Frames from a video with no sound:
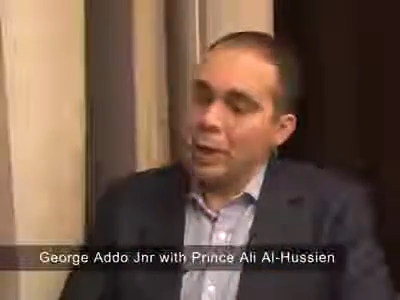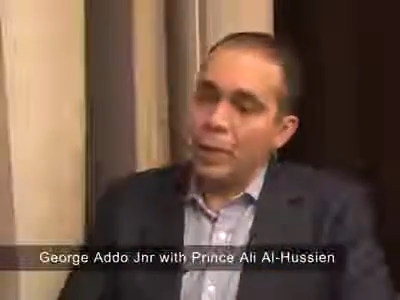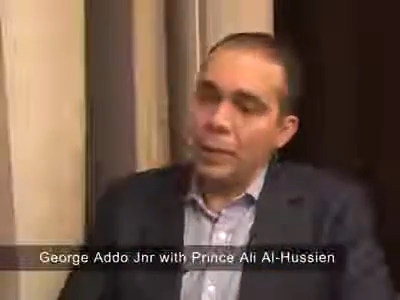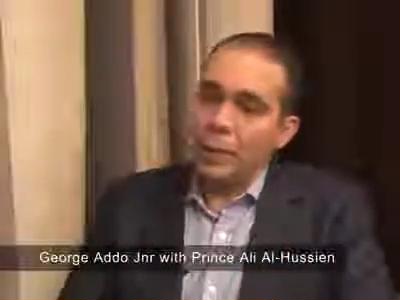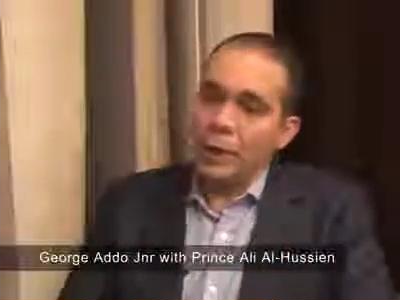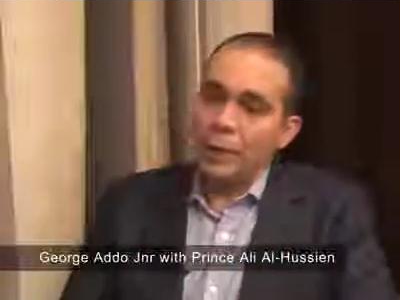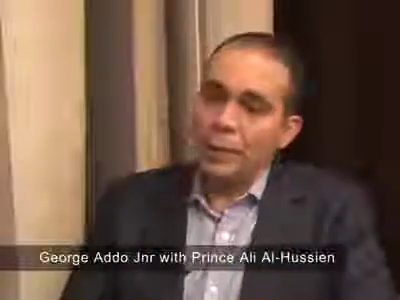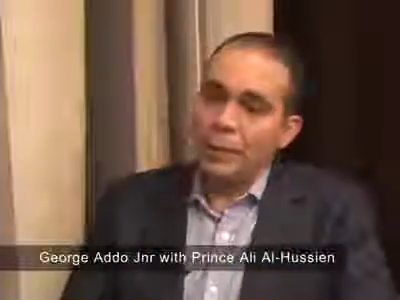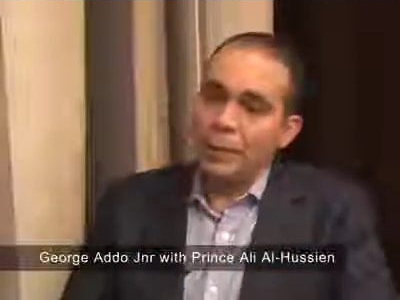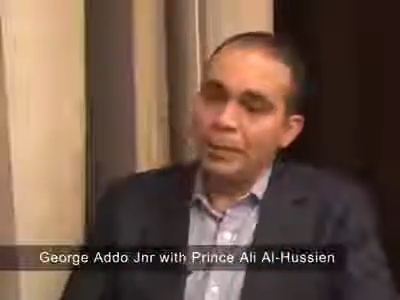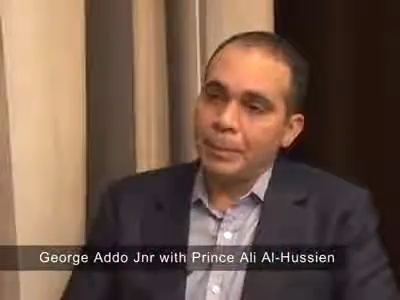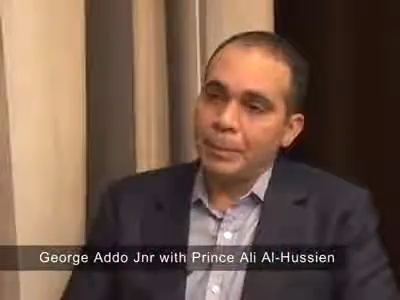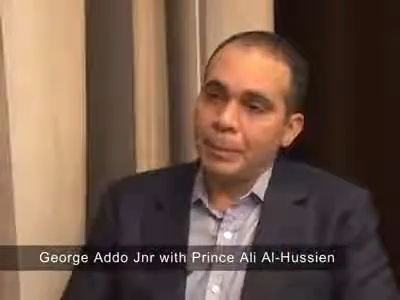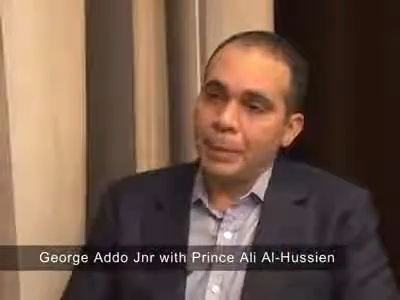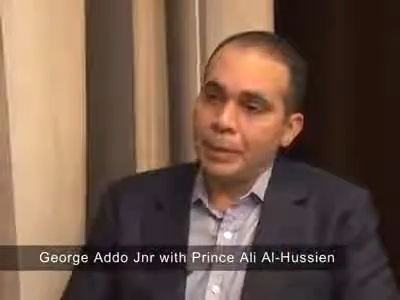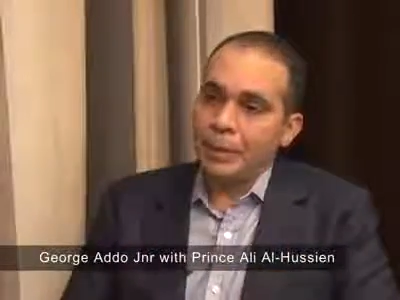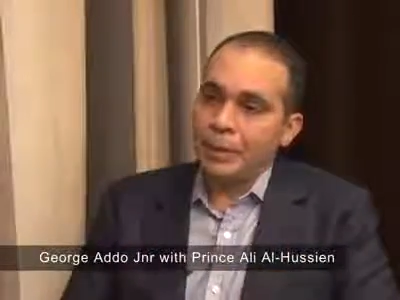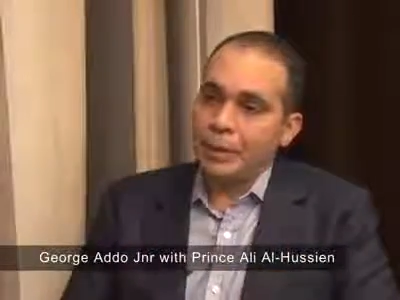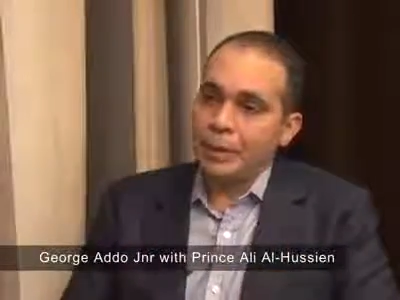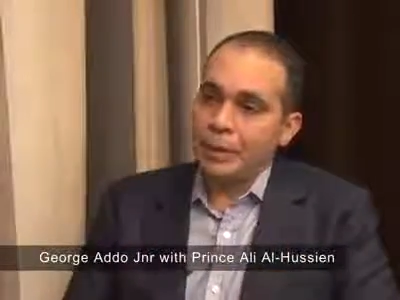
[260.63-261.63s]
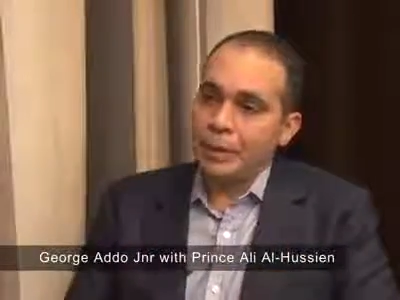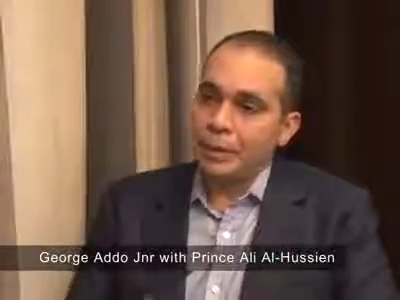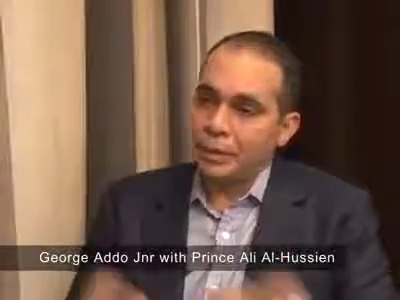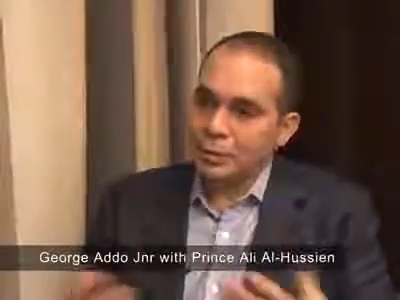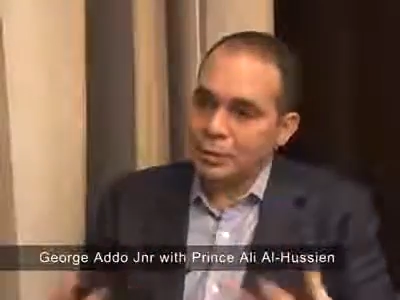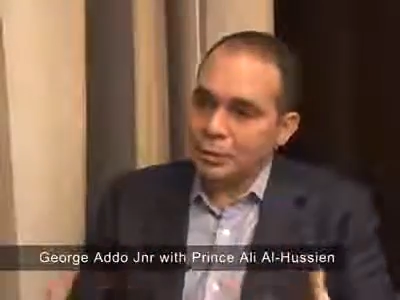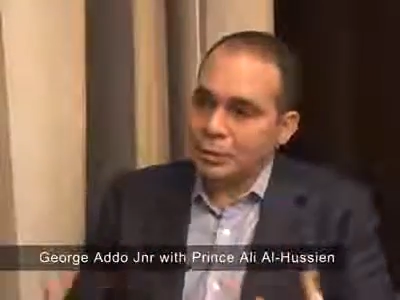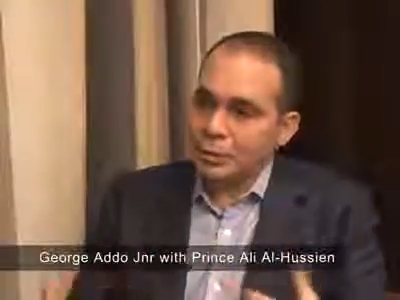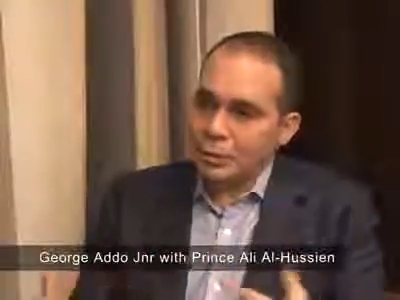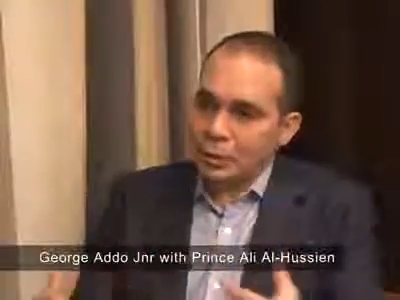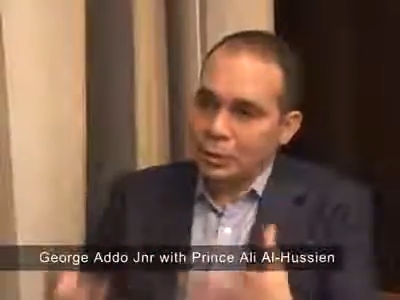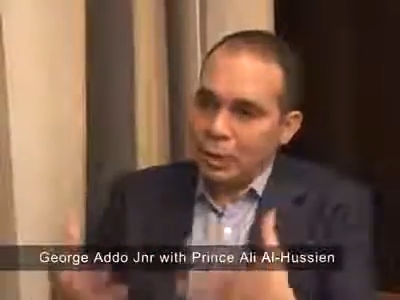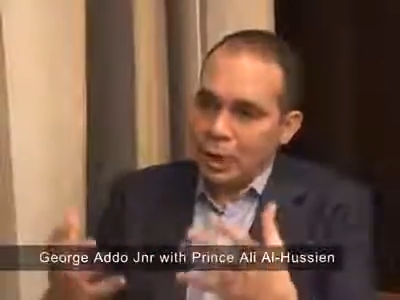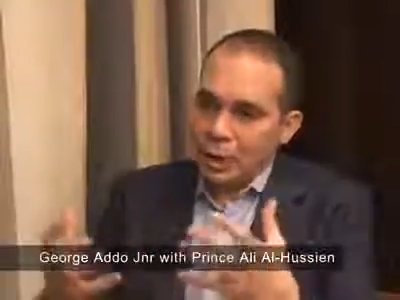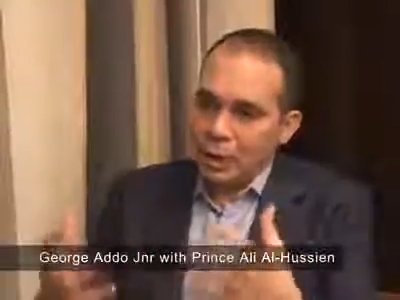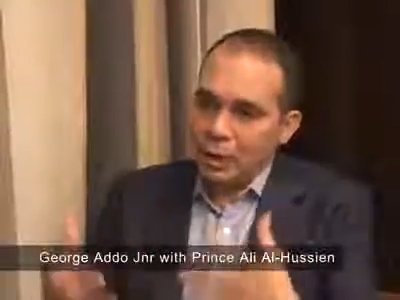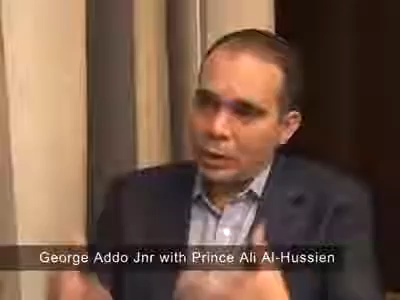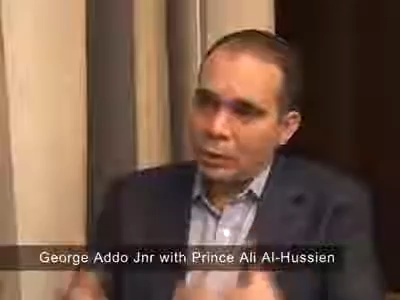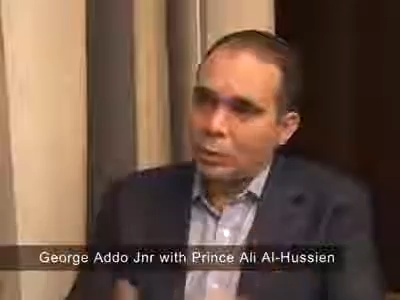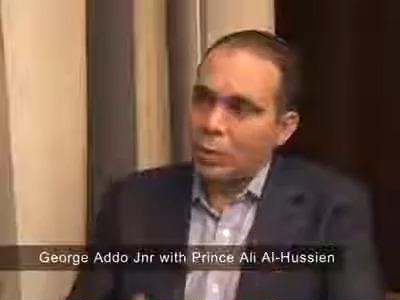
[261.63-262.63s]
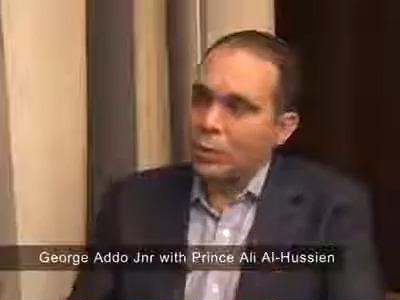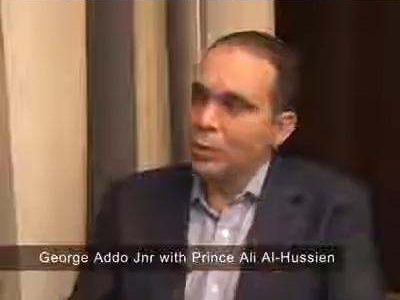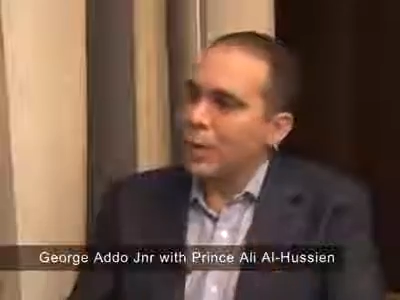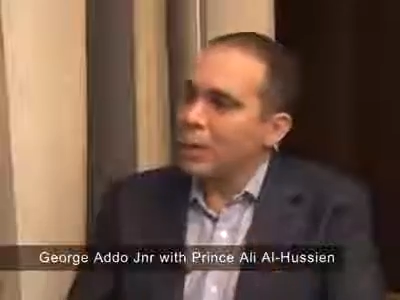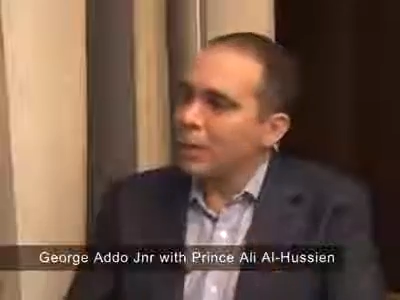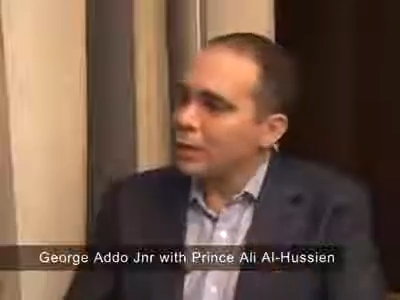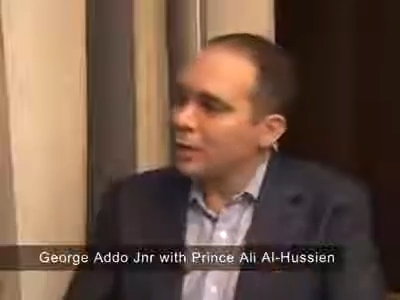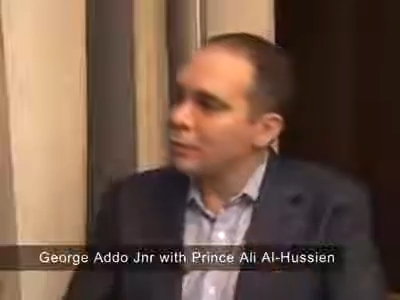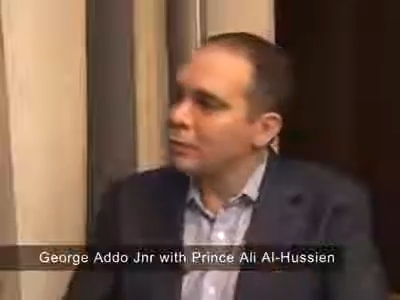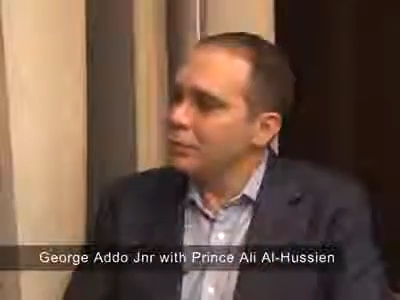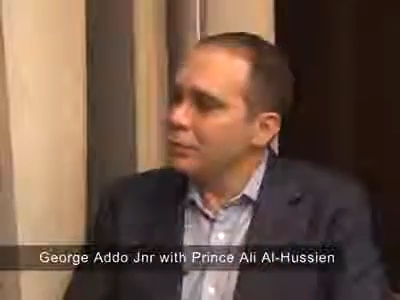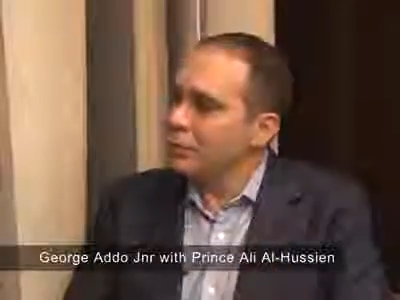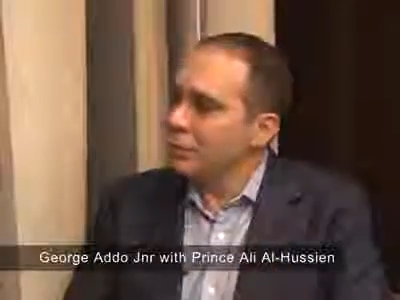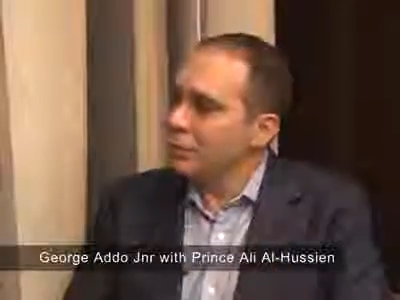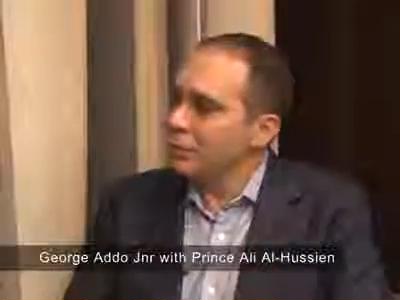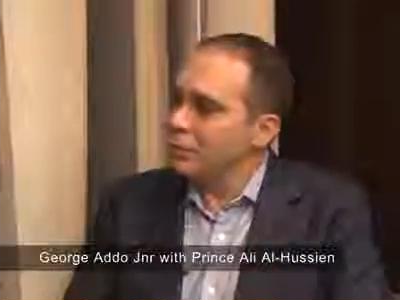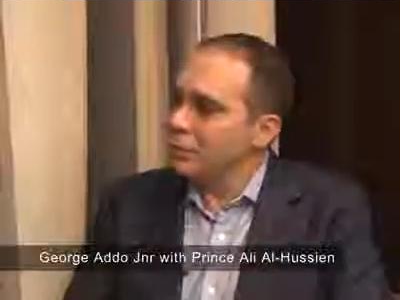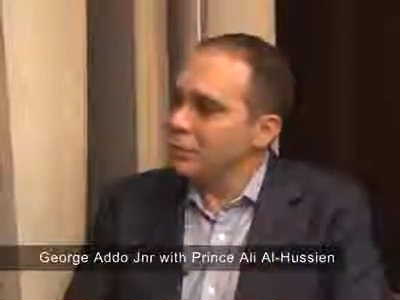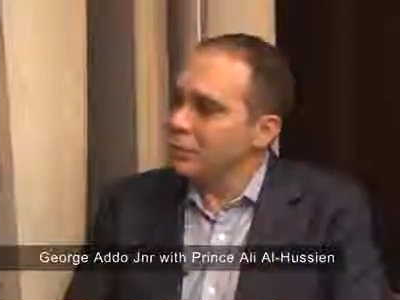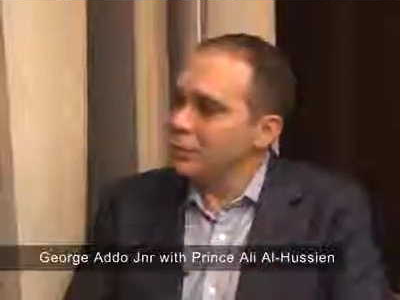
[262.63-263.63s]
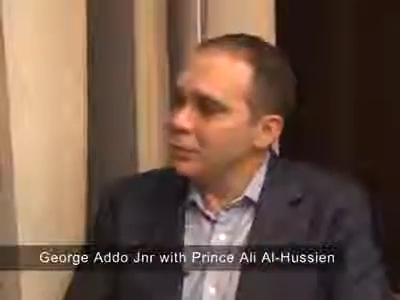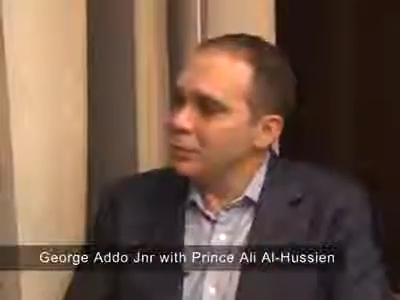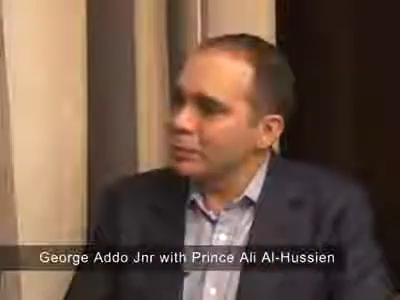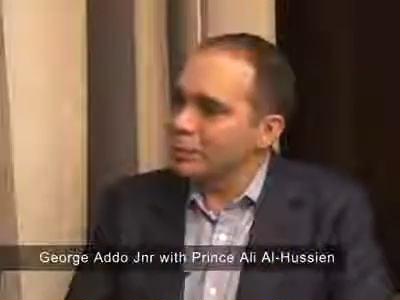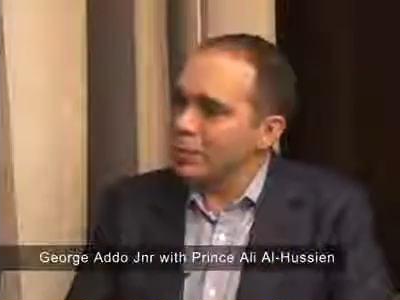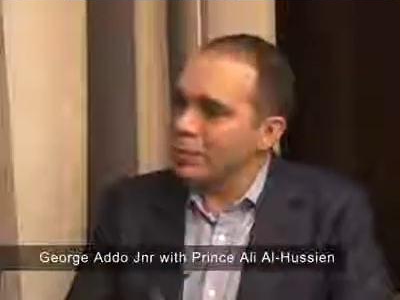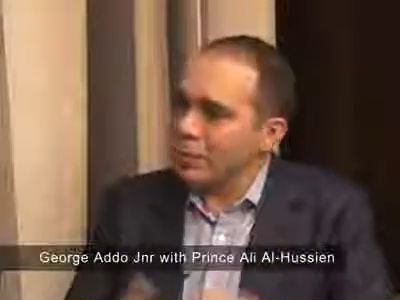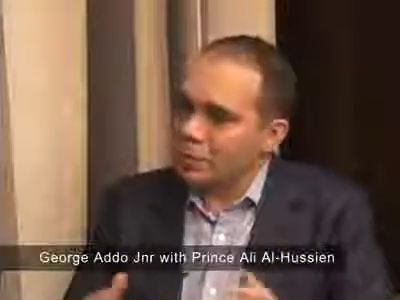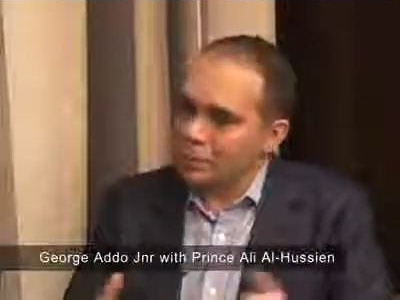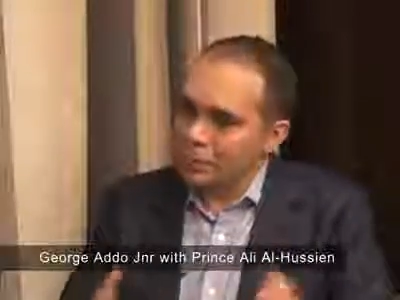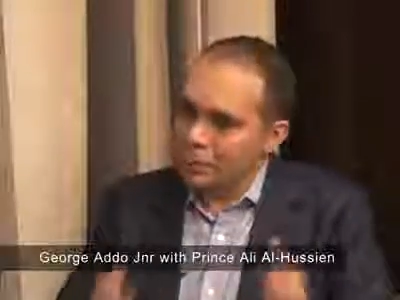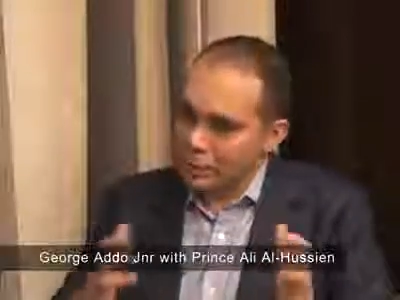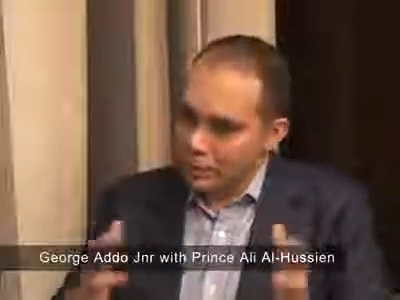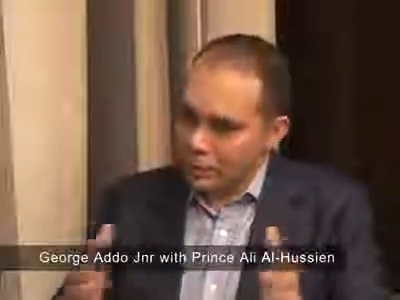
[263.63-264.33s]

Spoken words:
But, you know, we managed to get